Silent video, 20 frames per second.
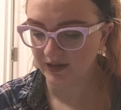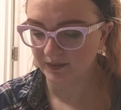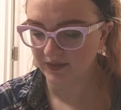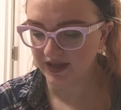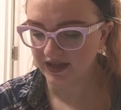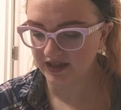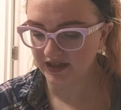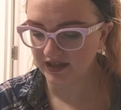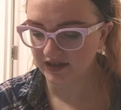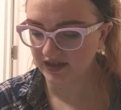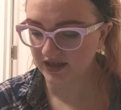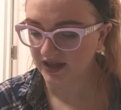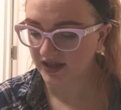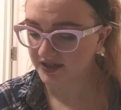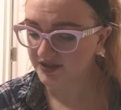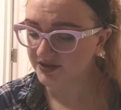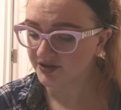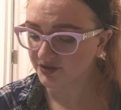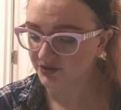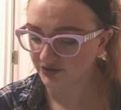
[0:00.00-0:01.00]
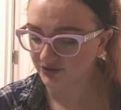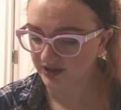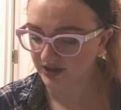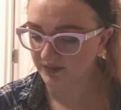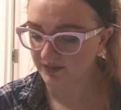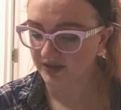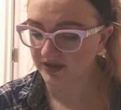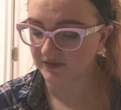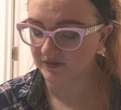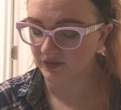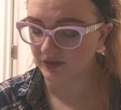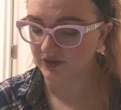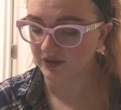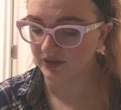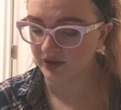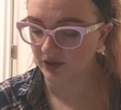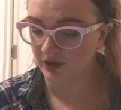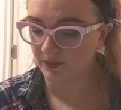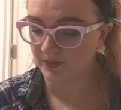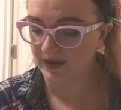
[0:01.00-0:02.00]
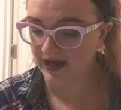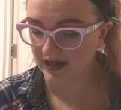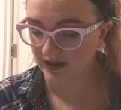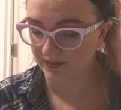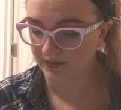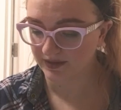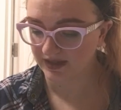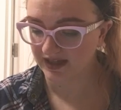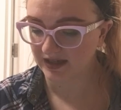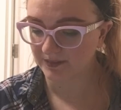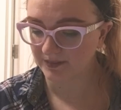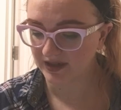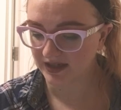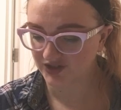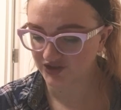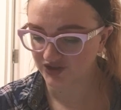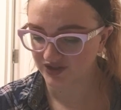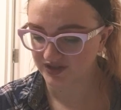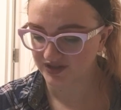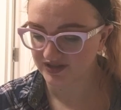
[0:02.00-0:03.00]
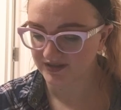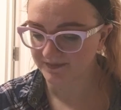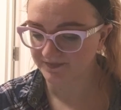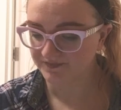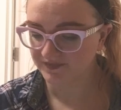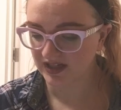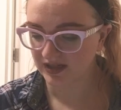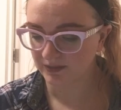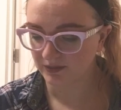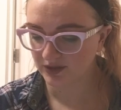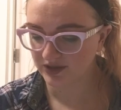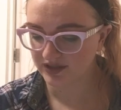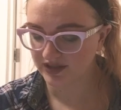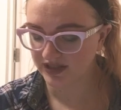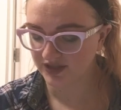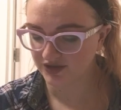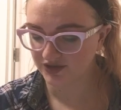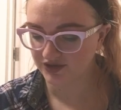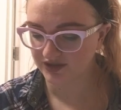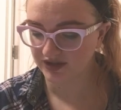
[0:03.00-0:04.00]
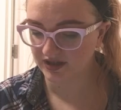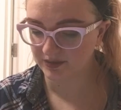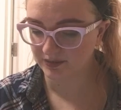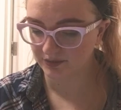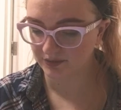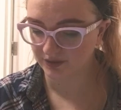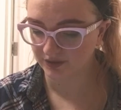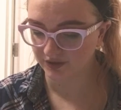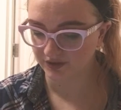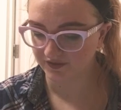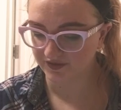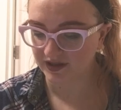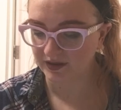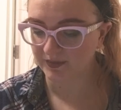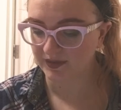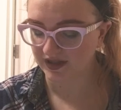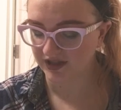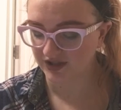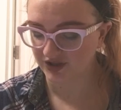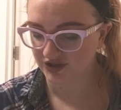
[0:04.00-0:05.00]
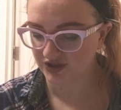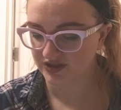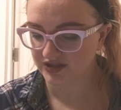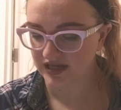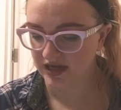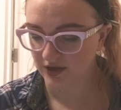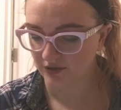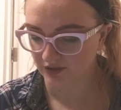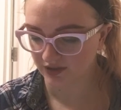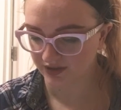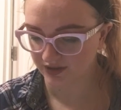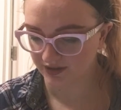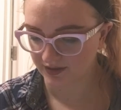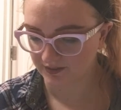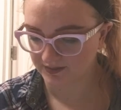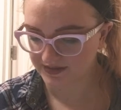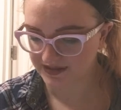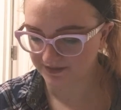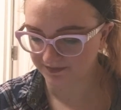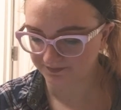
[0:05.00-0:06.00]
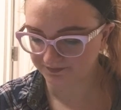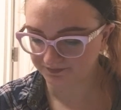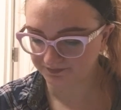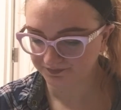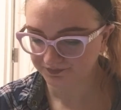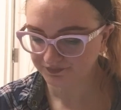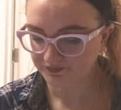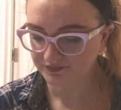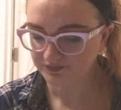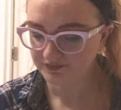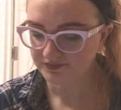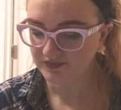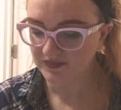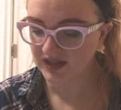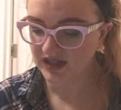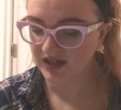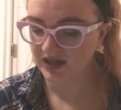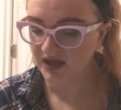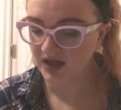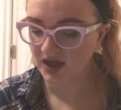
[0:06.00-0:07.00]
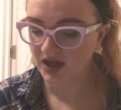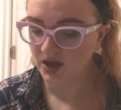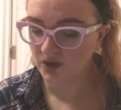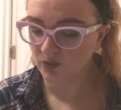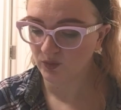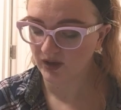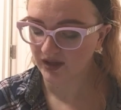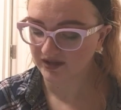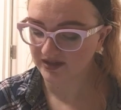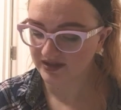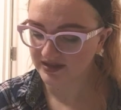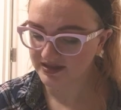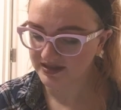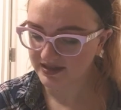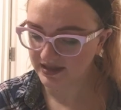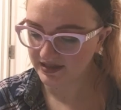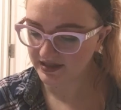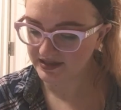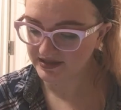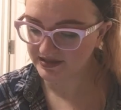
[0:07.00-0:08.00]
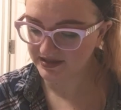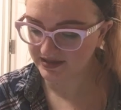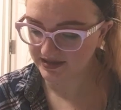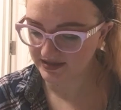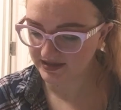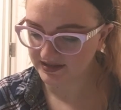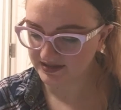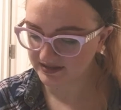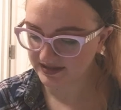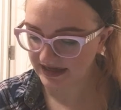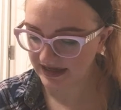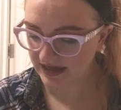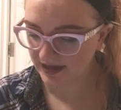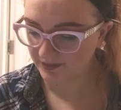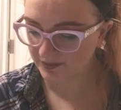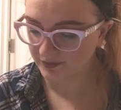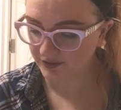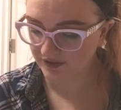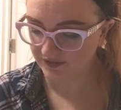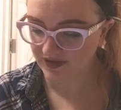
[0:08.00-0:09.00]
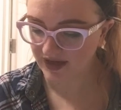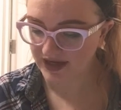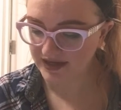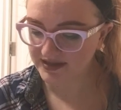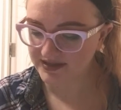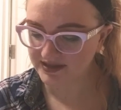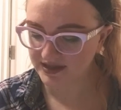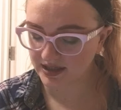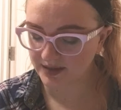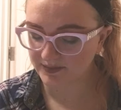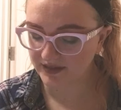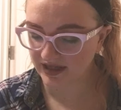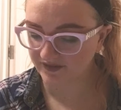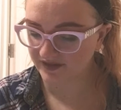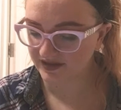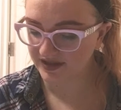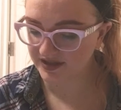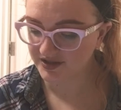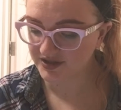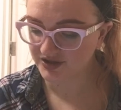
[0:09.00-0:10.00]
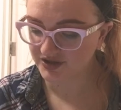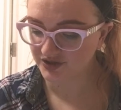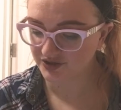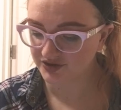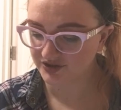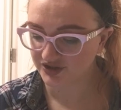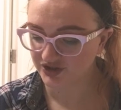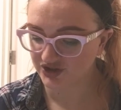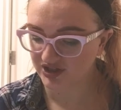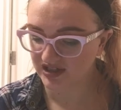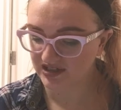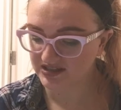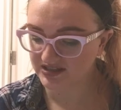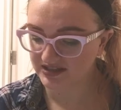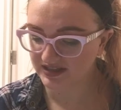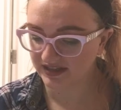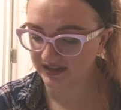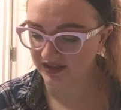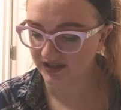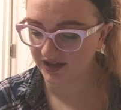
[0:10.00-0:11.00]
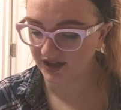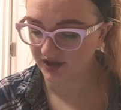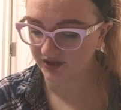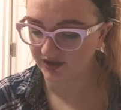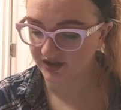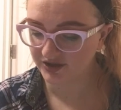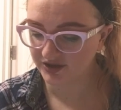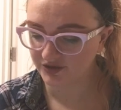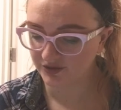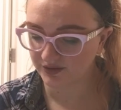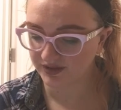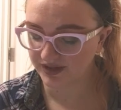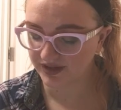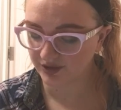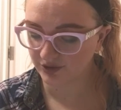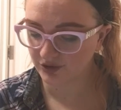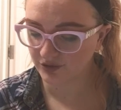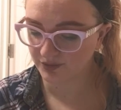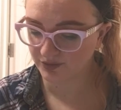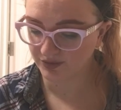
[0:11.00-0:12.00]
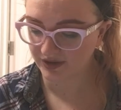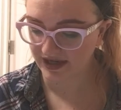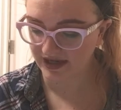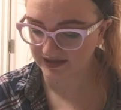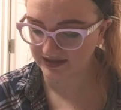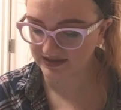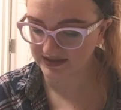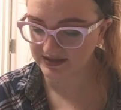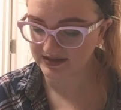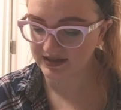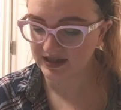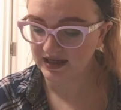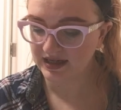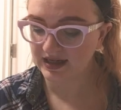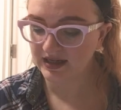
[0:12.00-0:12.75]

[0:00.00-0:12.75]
may enhance the treatment for low back pain patients, potentially improving patient outcomes. While the studies in this CAT provide some evidence to suggest that adhering to clinical practice